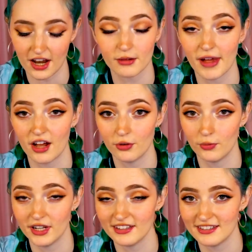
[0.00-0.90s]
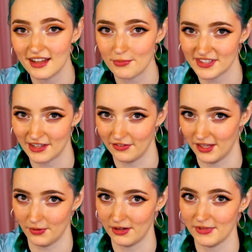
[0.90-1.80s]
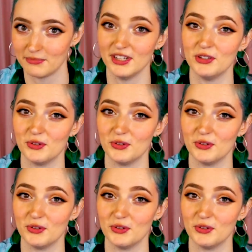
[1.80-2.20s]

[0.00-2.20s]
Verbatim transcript: talk about what dumb stuff they wanna make me